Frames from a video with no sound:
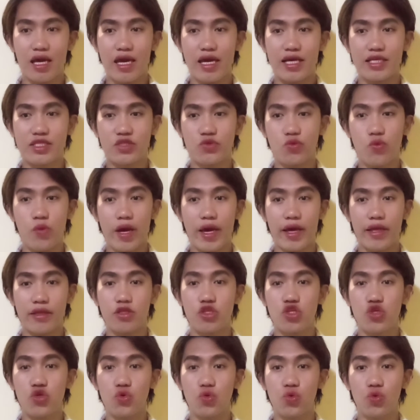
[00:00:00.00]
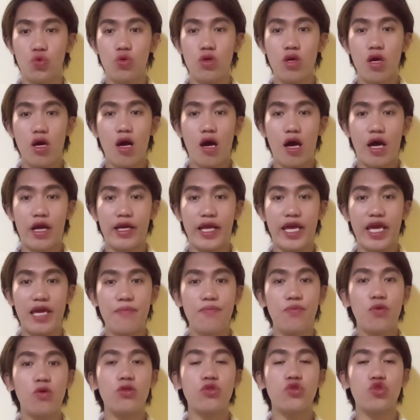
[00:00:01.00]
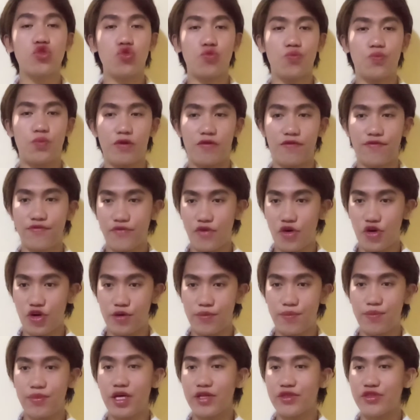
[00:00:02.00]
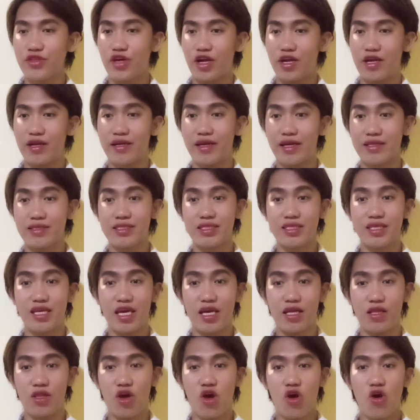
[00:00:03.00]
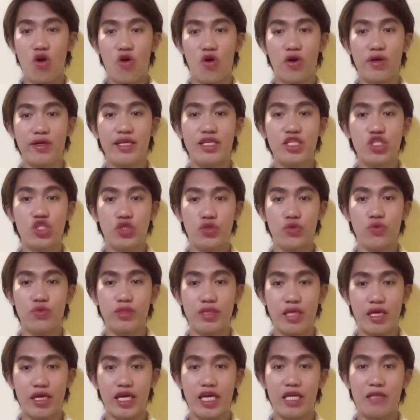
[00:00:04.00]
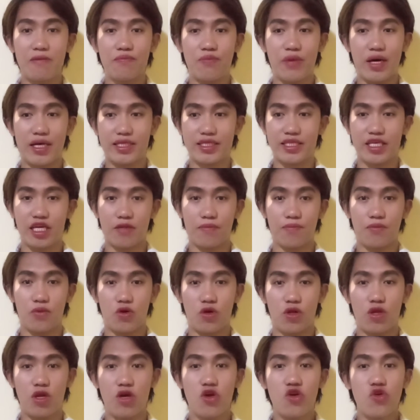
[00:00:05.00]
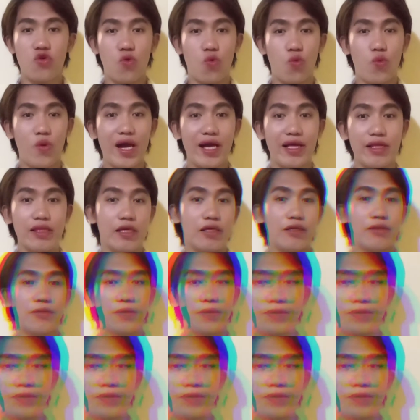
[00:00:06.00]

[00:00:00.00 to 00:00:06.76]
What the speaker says: is when you are able to perform the target skill or the shooting in basketball well.